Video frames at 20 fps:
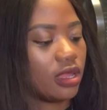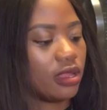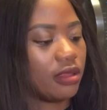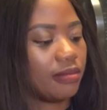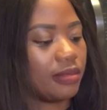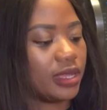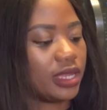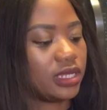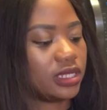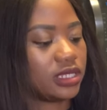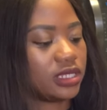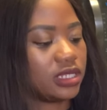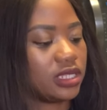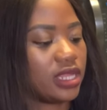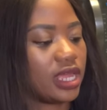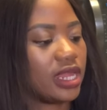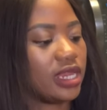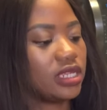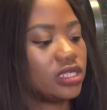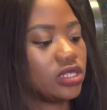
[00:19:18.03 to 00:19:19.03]
But
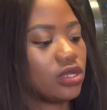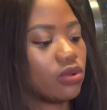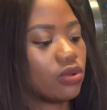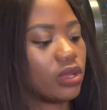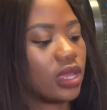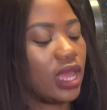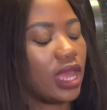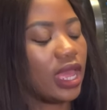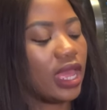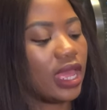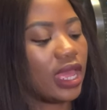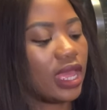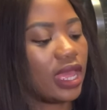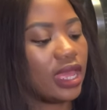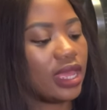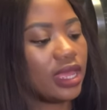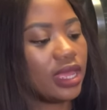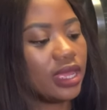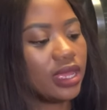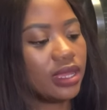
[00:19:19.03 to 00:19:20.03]
that is
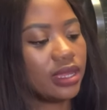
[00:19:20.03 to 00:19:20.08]
okay.